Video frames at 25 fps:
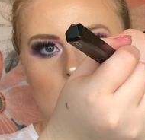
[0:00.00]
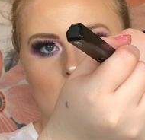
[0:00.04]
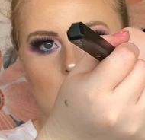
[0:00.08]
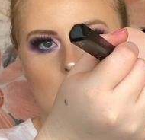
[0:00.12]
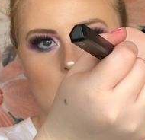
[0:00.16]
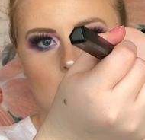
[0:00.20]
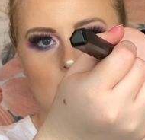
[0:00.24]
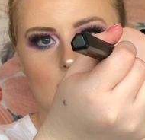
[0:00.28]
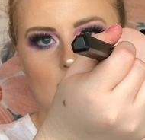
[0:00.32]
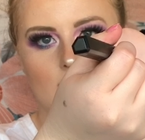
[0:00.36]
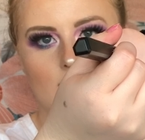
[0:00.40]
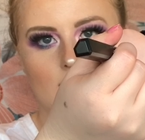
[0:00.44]

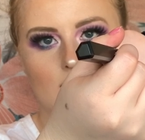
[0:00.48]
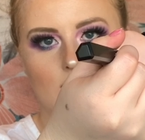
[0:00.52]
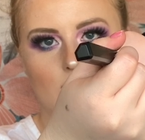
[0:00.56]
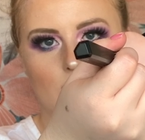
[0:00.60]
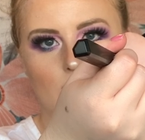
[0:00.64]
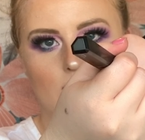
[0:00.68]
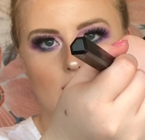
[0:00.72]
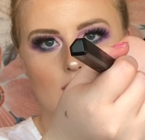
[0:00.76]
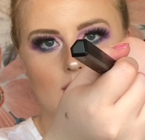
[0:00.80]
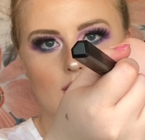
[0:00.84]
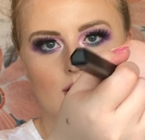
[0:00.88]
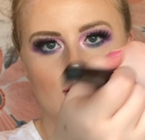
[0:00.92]
this
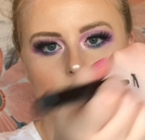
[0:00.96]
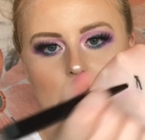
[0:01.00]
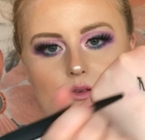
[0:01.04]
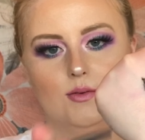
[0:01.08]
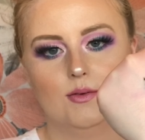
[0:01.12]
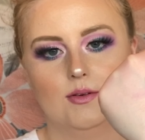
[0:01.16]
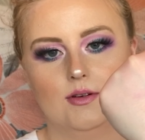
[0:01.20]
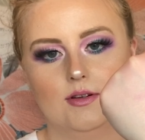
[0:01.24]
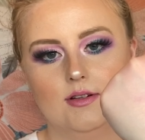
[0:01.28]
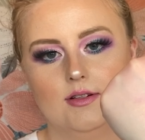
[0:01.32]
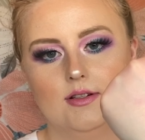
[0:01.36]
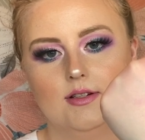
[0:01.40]
is what it
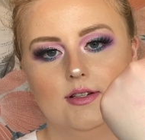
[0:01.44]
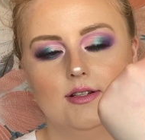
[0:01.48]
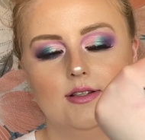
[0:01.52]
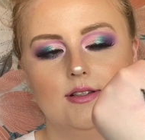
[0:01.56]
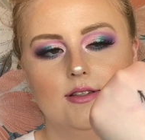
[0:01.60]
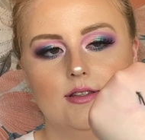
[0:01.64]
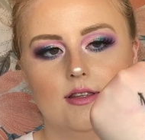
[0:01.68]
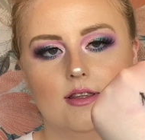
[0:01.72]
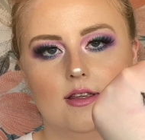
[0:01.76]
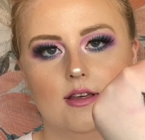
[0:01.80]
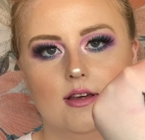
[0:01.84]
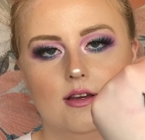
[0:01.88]

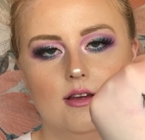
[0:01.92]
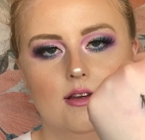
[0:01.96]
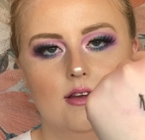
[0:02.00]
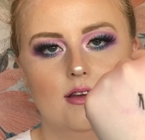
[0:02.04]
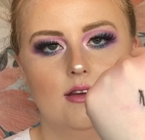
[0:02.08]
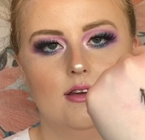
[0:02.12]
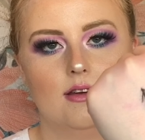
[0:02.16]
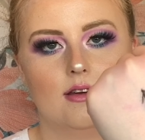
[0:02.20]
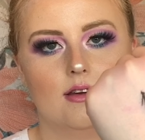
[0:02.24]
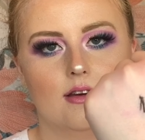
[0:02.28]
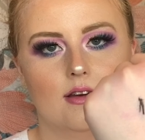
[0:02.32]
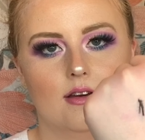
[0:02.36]
swatches
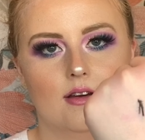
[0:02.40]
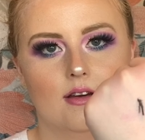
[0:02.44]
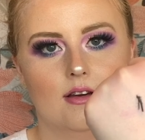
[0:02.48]
like.